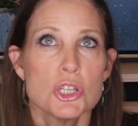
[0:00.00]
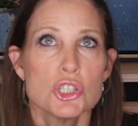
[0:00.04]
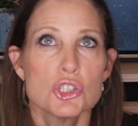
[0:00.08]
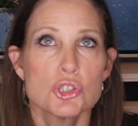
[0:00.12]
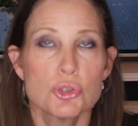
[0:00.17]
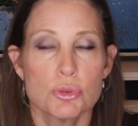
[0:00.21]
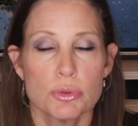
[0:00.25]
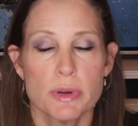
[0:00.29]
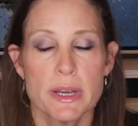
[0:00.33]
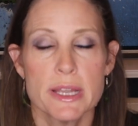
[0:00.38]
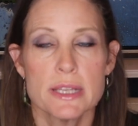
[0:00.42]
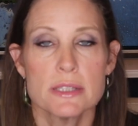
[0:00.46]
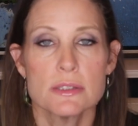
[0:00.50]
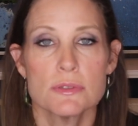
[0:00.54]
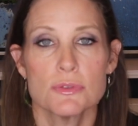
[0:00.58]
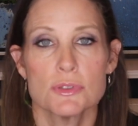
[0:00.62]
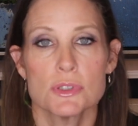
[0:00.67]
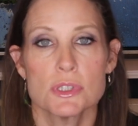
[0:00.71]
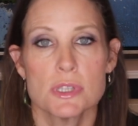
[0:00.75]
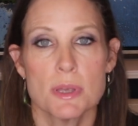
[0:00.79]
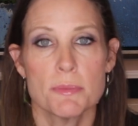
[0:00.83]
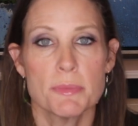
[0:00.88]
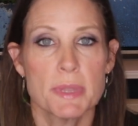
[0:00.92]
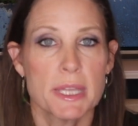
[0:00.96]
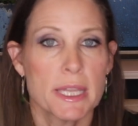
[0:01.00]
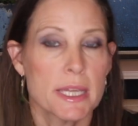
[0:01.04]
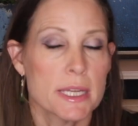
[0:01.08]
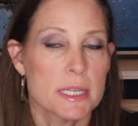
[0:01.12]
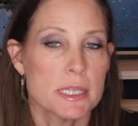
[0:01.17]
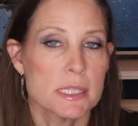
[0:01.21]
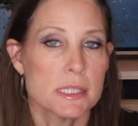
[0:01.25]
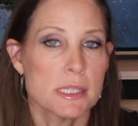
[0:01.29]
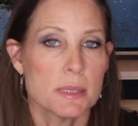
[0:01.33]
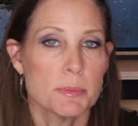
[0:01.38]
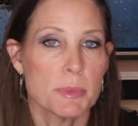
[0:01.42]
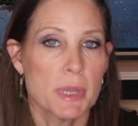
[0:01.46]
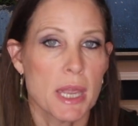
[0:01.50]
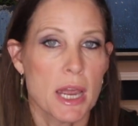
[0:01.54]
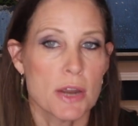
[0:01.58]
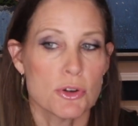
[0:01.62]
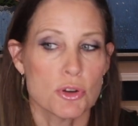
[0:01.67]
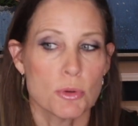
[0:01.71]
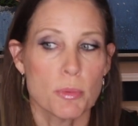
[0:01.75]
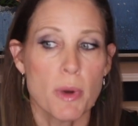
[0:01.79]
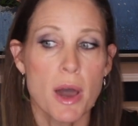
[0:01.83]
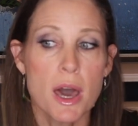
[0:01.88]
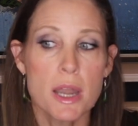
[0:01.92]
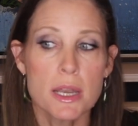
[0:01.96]
transfer something into
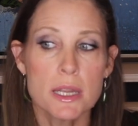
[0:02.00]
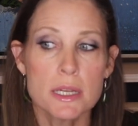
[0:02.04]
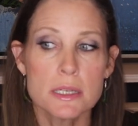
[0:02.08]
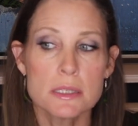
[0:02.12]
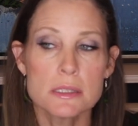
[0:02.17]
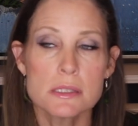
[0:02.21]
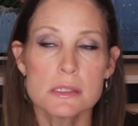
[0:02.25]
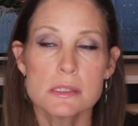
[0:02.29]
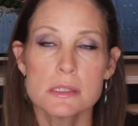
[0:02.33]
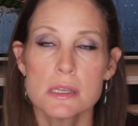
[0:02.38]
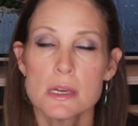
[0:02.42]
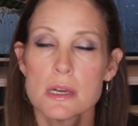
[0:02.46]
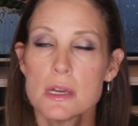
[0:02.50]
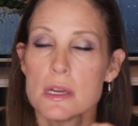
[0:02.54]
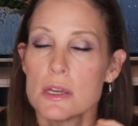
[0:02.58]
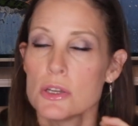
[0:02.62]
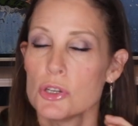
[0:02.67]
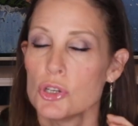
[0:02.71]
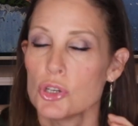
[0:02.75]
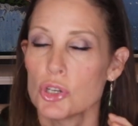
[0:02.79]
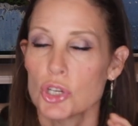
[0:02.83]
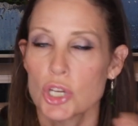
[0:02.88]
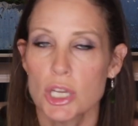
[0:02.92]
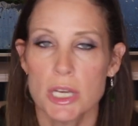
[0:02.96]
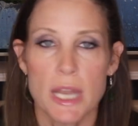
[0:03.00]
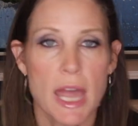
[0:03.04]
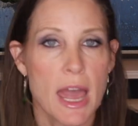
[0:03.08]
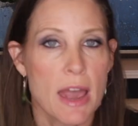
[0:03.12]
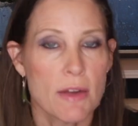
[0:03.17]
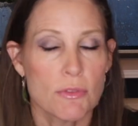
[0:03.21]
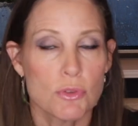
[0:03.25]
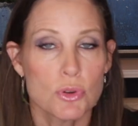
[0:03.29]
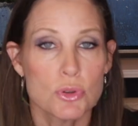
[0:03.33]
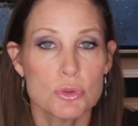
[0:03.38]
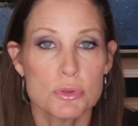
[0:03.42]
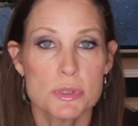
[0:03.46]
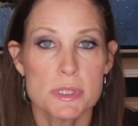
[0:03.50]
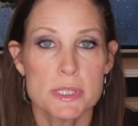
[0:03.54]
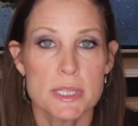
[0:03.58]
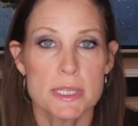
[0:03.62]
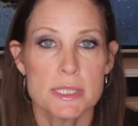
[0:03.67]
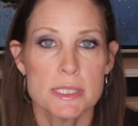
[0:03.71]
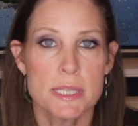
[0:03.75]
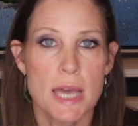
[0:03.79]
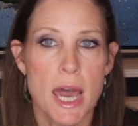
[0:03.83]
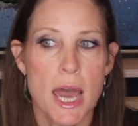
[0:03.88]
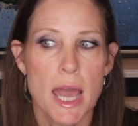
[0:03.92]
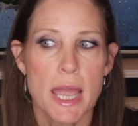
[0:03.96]
semihydroponics, you're gonna have roots that
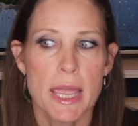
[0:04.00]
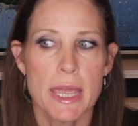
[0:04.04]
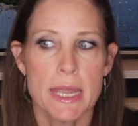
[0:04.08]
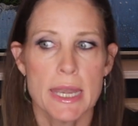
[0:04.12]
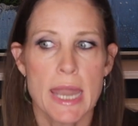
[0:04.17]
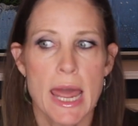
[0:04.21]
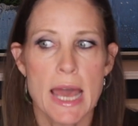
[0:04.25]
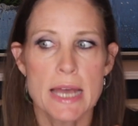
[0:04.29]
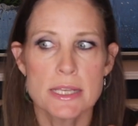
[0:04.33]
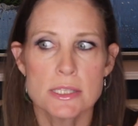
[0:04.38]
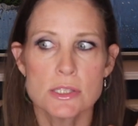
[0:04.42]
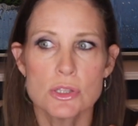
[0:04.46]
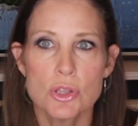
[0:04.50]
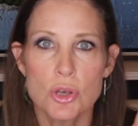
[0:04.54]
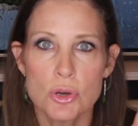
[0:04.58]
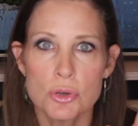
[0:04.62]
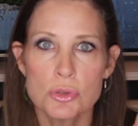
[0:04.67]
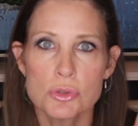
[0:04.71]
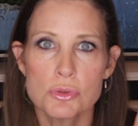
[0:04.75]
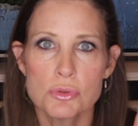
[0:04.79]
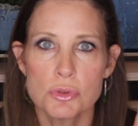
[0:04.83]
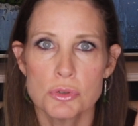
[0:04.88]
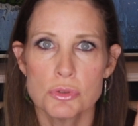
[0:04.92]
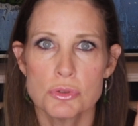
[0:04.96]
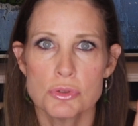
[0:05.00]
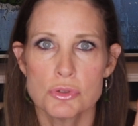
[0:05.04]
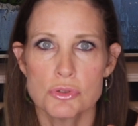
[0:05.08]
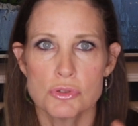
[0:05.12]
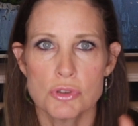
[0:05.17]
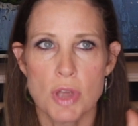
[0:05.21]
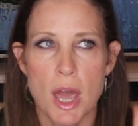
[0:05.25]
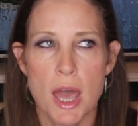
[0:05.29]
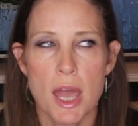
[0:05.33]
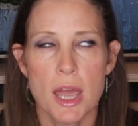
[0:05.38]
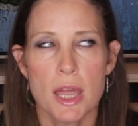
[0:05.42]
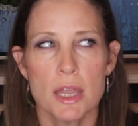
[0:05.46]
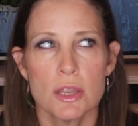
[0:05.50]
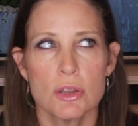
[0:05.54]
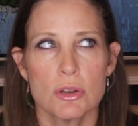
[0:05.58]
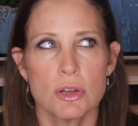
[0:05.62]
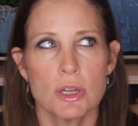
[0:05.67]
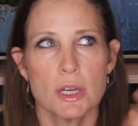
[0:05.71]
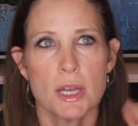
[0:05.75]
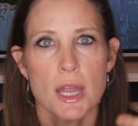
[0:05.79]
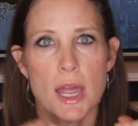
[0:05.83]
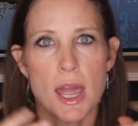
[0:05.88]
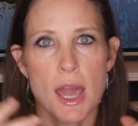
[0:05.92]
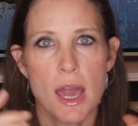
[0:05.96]
die, and as those roots die, you're
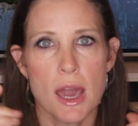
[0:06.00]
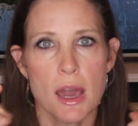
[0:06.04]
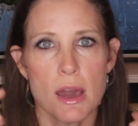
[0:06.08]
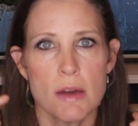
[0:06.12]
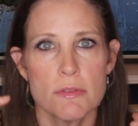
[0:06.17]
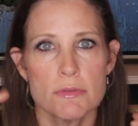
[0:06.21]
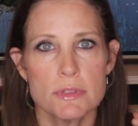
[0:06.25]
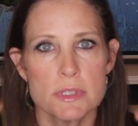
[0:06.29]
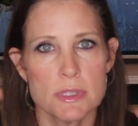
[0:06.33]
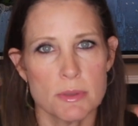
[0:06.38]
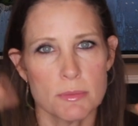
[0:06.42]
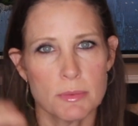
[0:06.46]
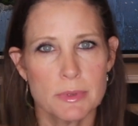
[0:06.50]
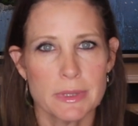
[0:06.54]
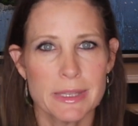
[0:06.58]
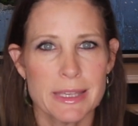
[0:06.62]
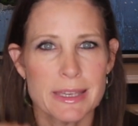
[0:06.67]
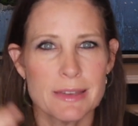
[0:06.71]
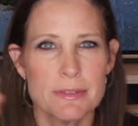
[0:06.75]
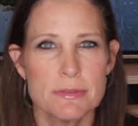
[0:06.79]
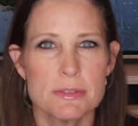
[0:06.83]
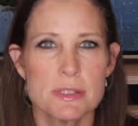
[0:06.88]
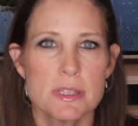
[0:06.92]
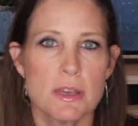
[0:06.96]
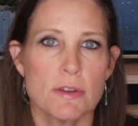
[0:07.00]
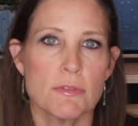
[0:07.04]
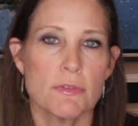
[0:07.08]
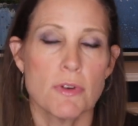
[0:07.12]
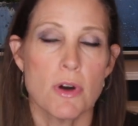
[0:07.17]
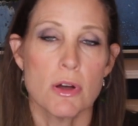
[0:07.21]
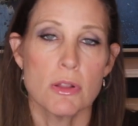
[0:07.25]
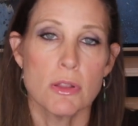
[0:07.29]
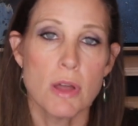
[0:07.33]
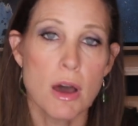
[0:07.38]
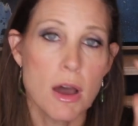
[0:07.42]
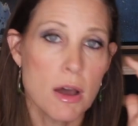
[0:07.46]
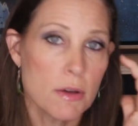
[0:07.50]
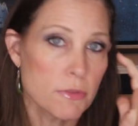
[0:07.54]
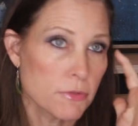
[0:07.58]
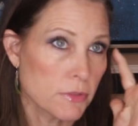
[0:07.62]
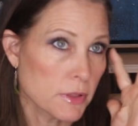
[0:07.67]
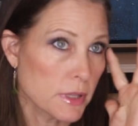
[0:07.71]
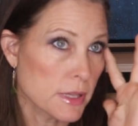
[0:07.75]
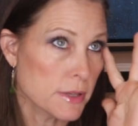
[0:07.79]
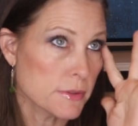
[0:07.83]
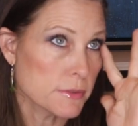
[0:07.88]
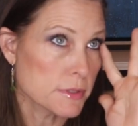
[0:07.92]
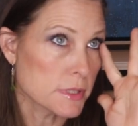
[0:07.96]
gonna have some leaves that fall off,
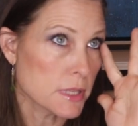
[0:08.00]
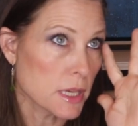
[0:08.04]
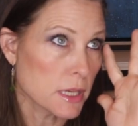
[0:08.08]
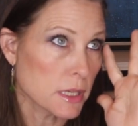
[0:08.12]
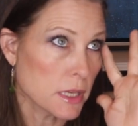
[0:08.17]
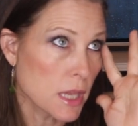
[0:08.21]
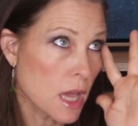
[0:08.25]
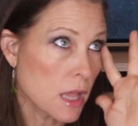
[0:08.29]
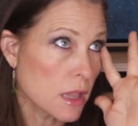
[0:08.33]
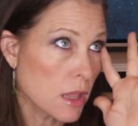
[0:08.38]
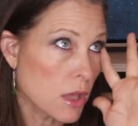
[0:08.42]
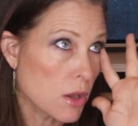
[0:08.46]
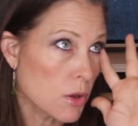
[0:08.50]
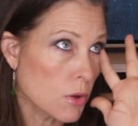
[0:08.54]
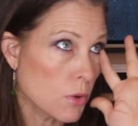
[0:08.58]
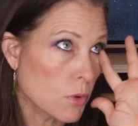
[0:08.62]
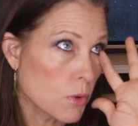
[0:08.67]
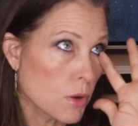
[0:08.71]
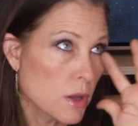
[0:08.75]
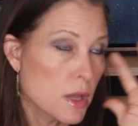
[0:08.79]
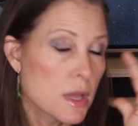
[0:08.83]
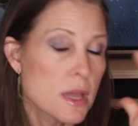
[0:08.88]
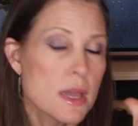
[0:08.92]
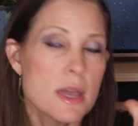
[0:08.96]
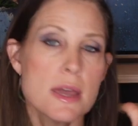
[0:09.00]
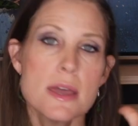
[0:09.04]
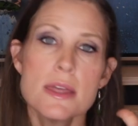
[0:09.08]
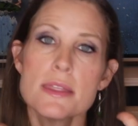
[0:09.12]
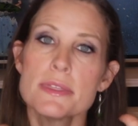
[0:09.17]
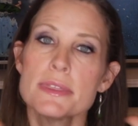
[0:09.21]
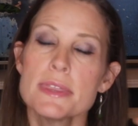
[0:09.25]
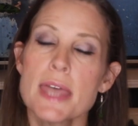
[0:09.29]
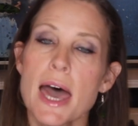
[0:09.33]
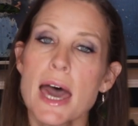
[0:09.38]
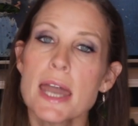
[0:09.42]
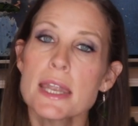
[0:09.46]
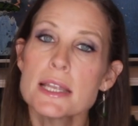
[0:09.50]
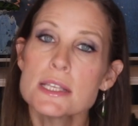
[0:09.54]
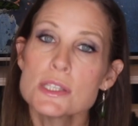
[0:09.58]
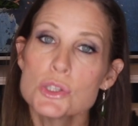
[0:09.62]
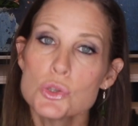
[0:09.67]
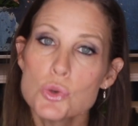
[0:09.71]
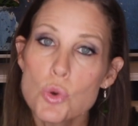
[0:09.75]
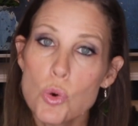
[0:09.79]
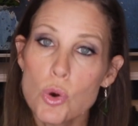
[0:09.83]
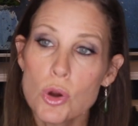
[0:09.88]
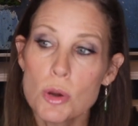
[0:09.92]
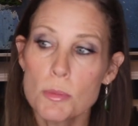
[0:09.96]
leaves that yellow. That is
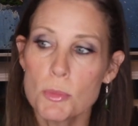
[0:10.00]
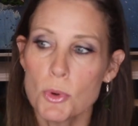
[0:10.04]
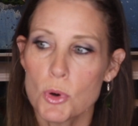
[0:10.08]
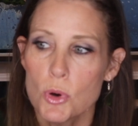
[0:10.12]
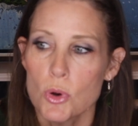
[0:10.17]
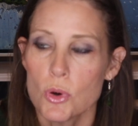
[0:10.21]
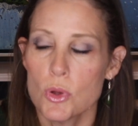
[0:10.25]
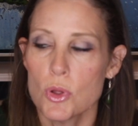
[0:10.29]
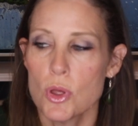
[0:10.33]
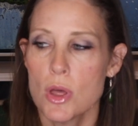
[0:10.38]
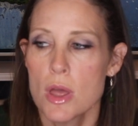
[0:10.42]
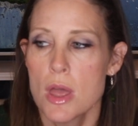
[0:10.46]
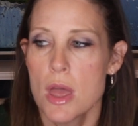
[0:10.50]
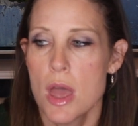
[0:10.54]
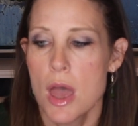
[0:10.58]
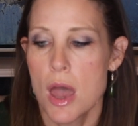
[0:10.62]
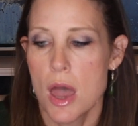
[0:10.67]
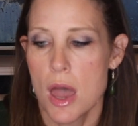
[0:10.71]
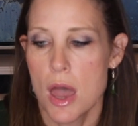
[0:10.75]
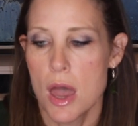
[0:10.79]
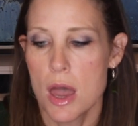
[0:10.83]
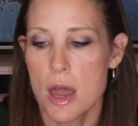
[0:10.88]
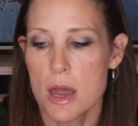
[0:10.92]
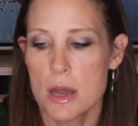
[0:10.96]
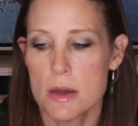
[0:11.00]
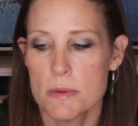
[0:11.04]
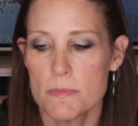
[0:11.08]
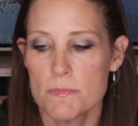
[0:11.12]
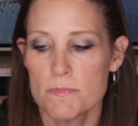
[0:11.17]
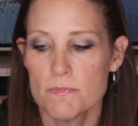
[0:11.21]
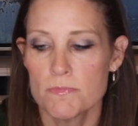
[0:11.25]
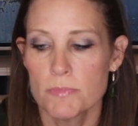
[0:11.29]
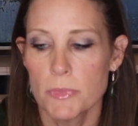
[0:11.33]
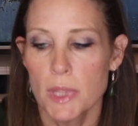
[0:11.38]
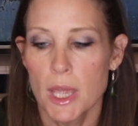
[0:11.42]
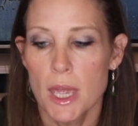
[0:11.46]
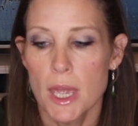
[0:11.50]
normal. And